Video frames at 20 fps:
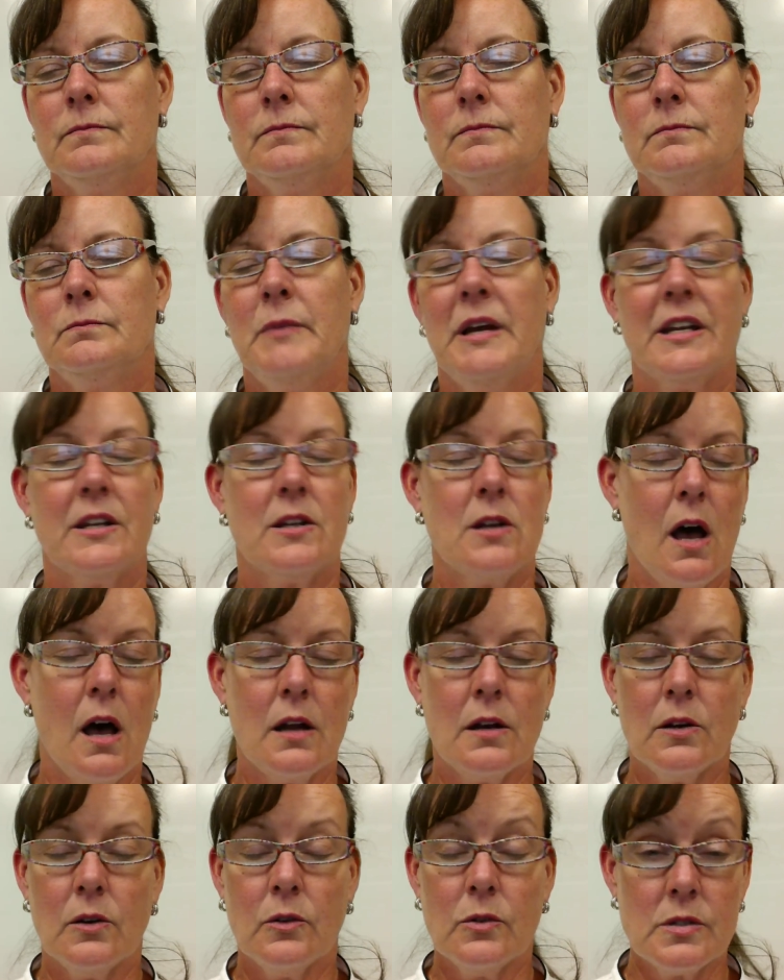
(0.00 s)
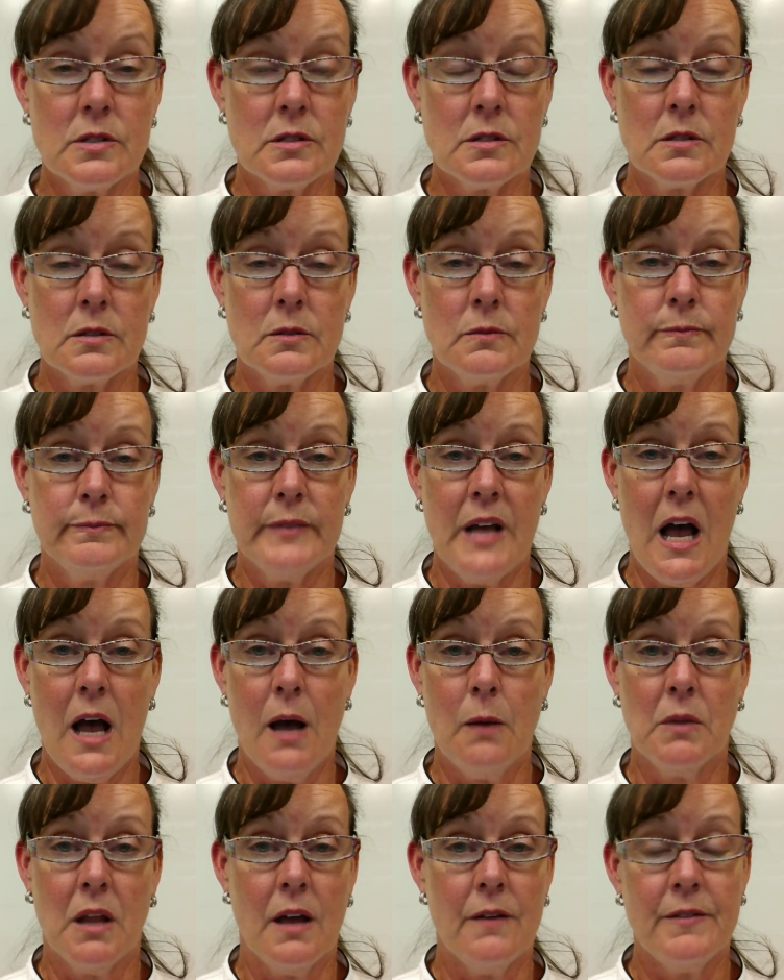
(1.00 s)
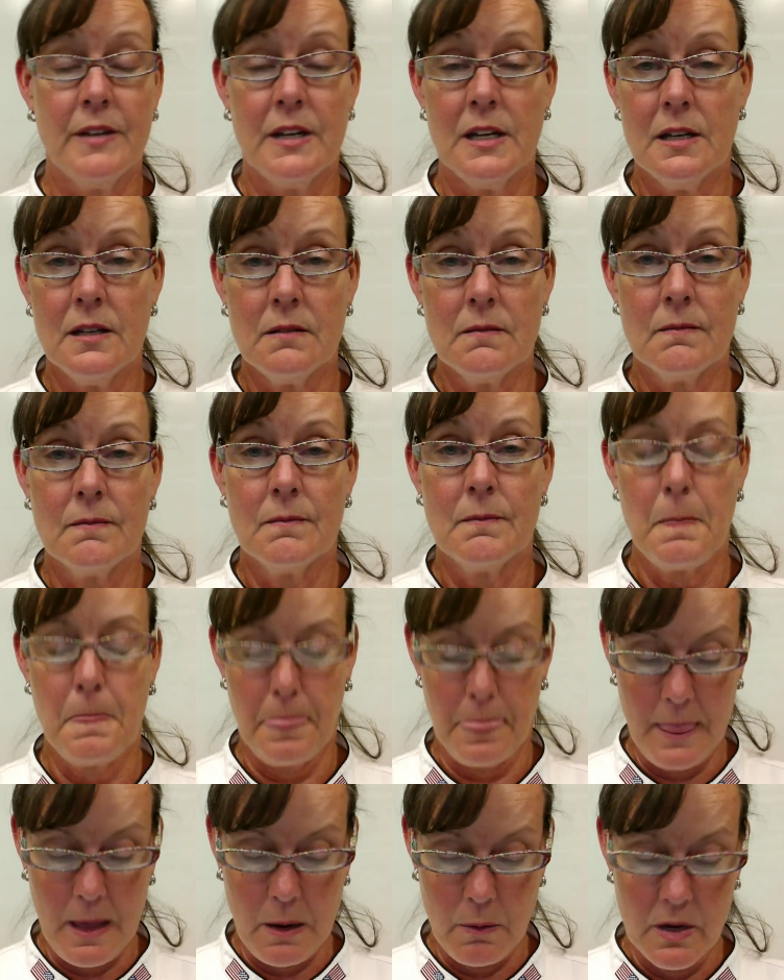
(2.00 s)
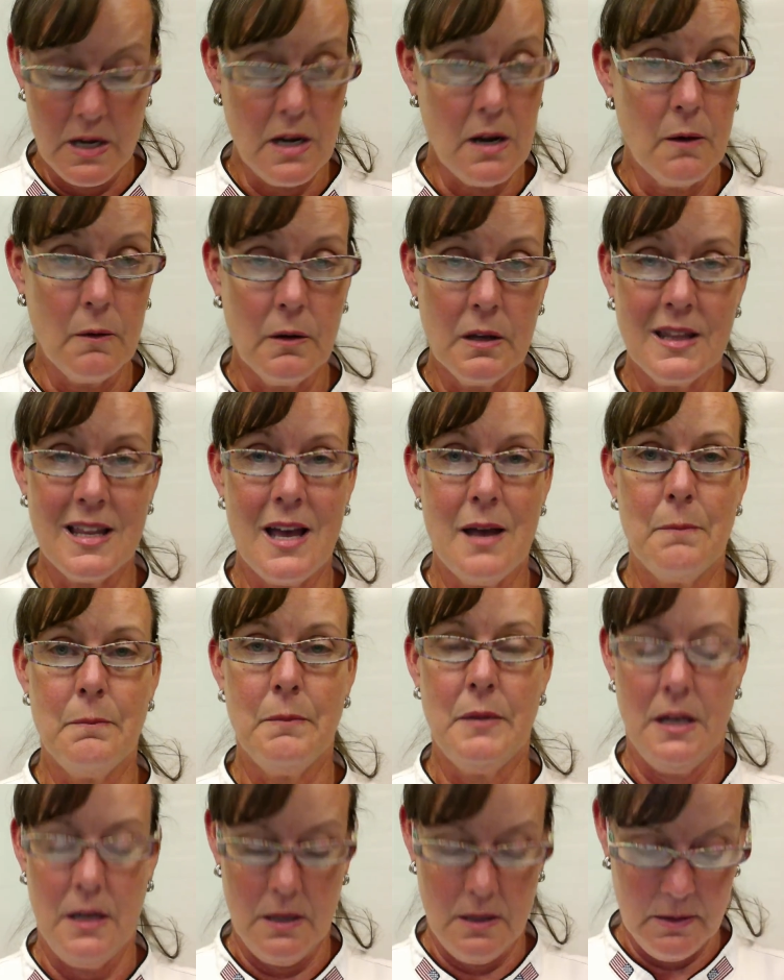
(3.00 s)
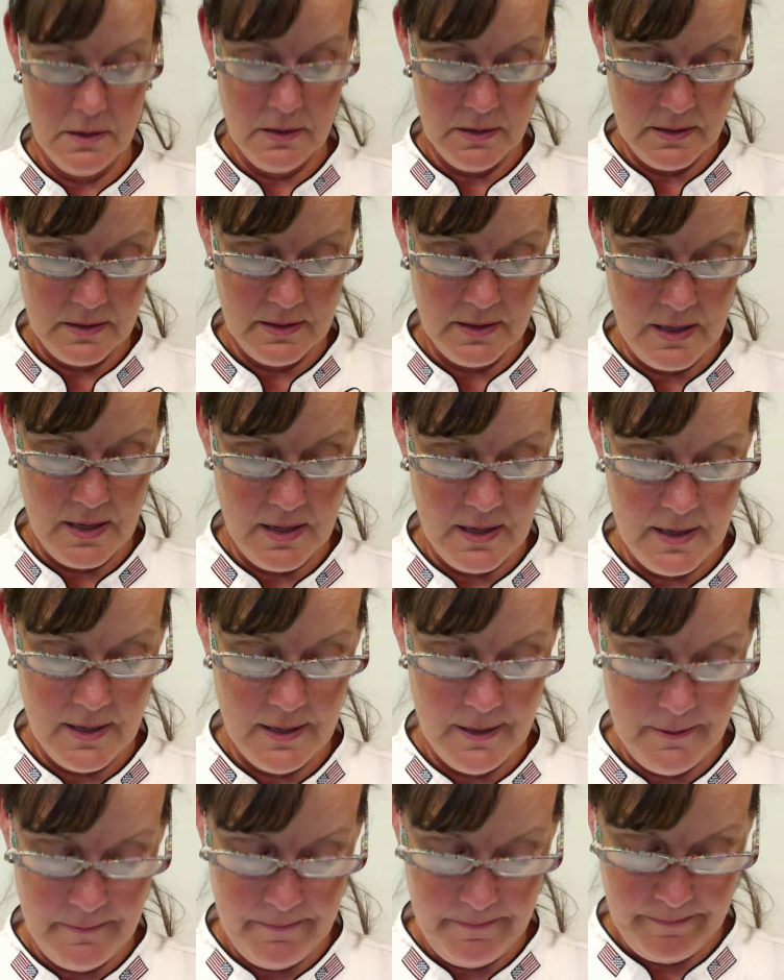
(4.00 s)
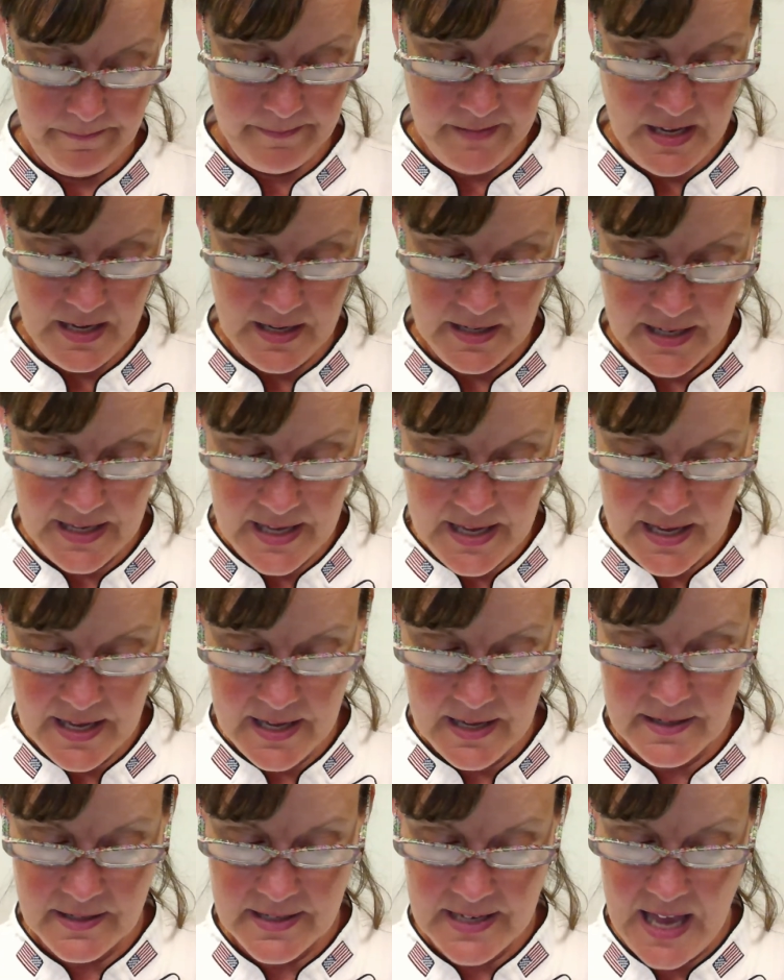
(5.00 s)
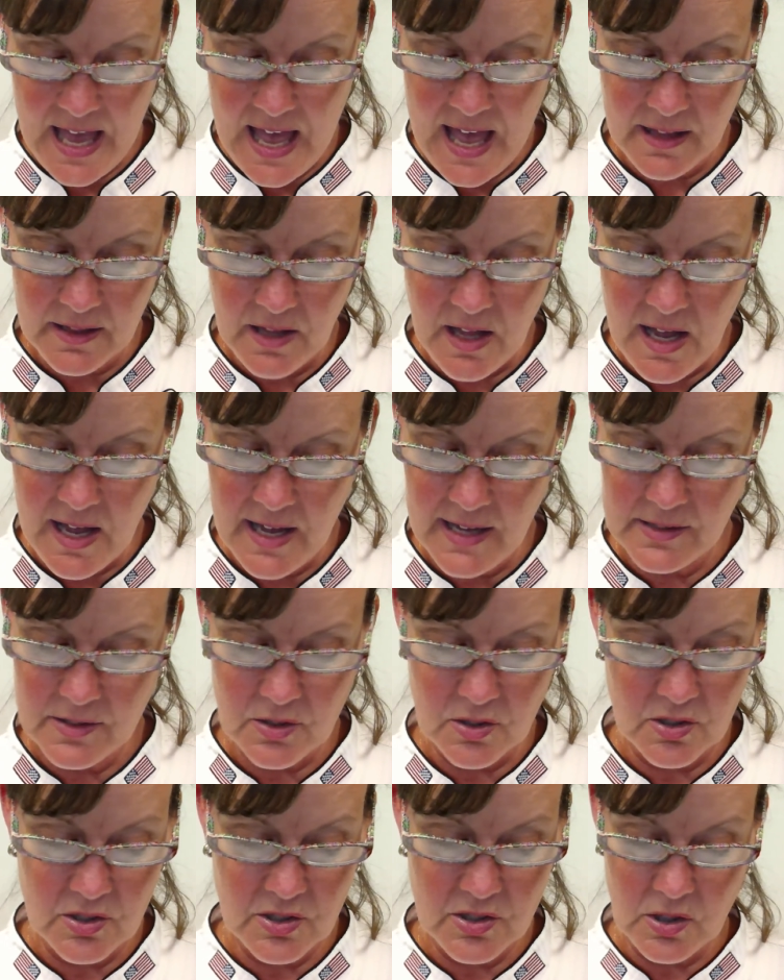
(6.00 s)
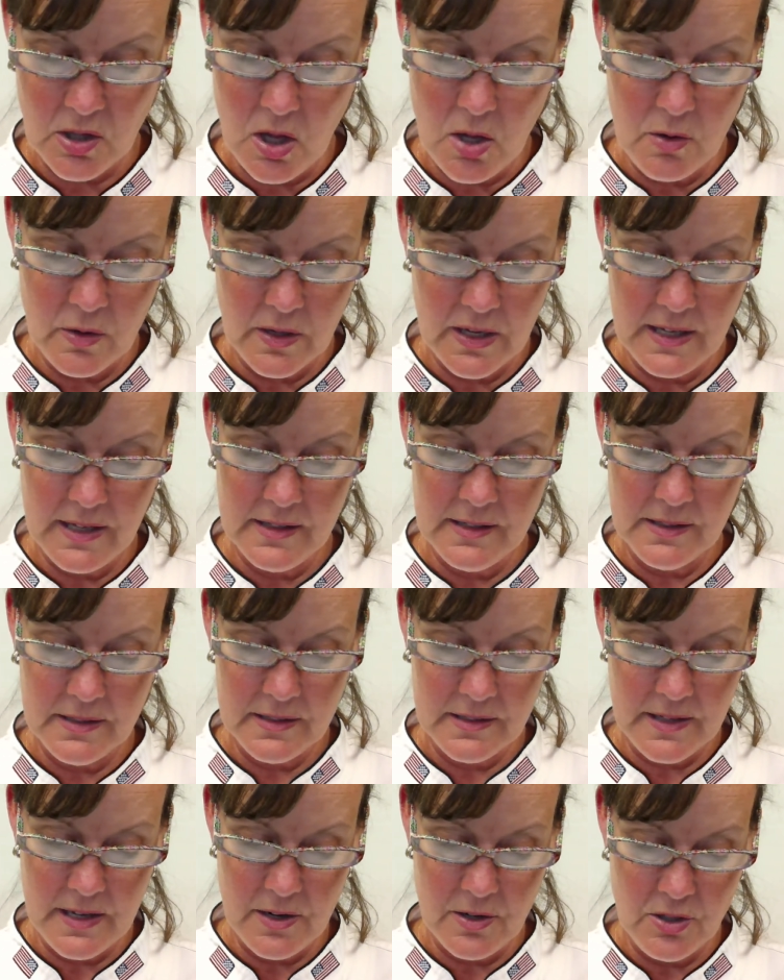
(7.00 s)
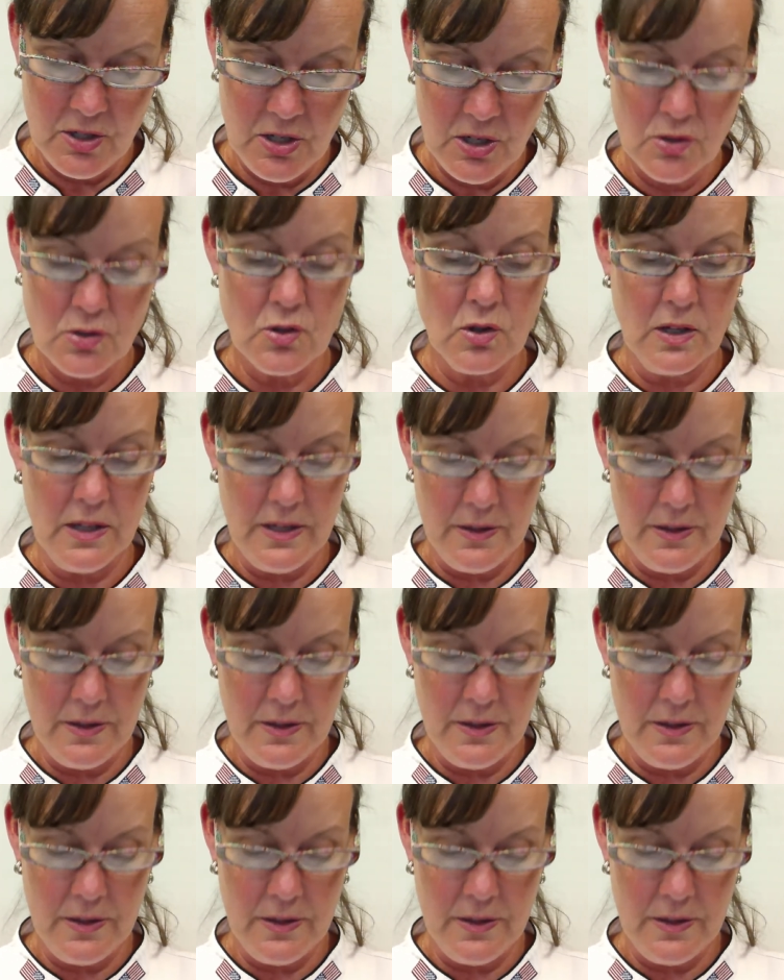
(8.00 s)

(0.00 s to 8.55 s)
McDonald's, I'm loving it. We know what that means. again, taglines or slogans. They're usually